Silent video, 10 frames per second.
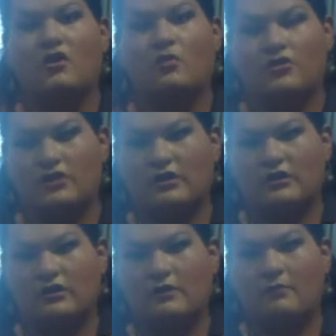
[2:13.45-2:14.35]

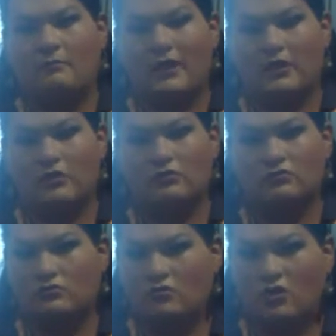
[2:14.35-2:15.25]
within my
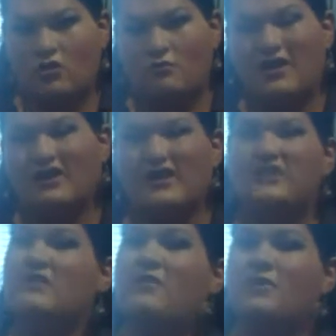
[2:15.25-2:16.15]
own home,
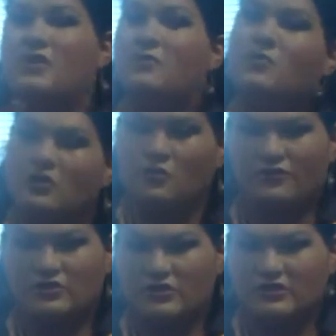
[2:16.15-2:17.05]
unless if I'm going to be working
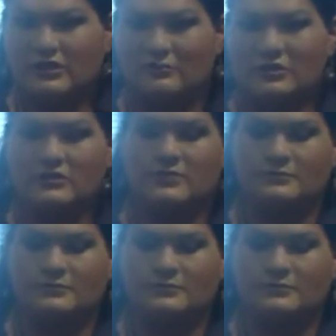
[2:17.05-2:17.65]
with certain demons.